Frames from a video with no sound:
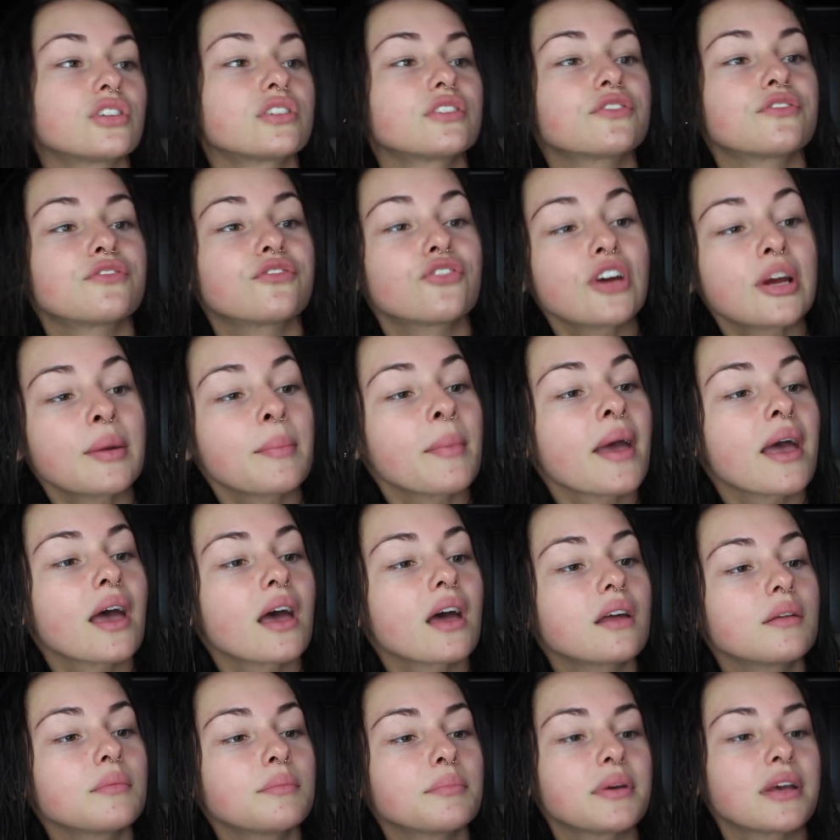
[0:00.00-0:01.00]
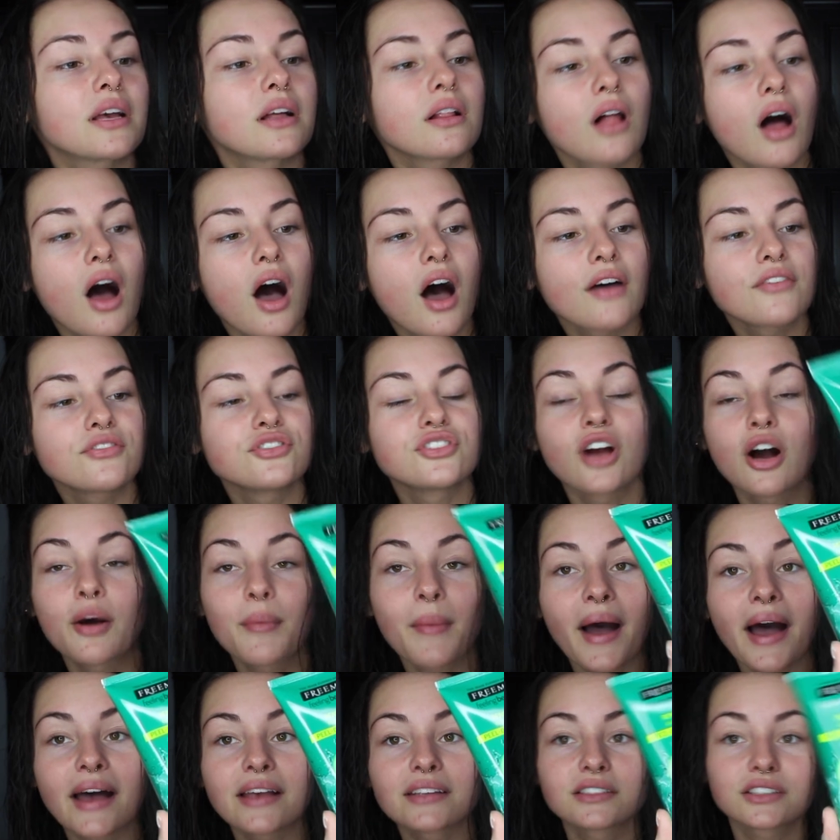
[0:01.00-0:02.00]
Just Freeman Peel Off Gel
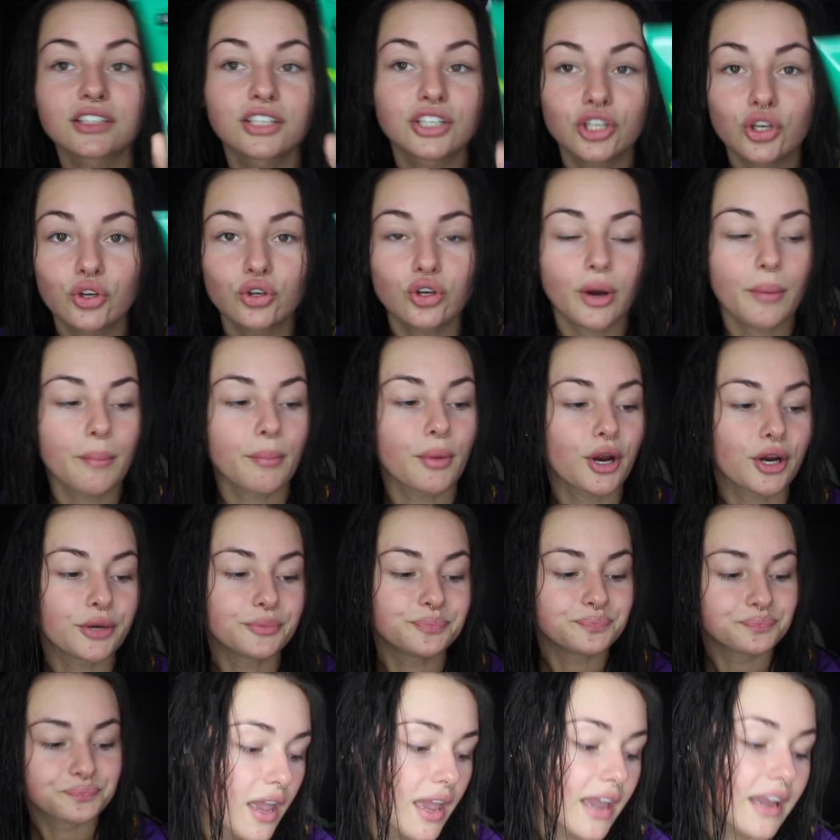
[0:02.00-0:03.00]
Mask Cucumber.